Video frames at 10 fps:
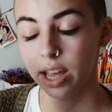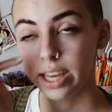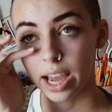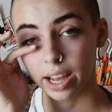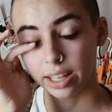
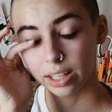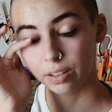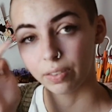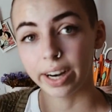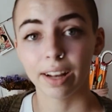Yeah, and
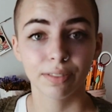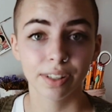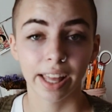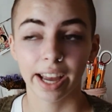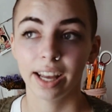then right after
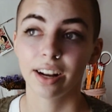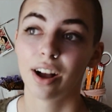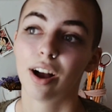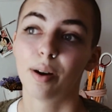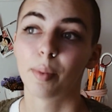that,
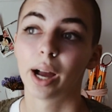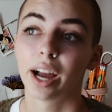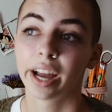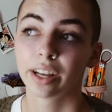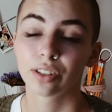
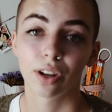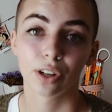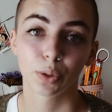I saw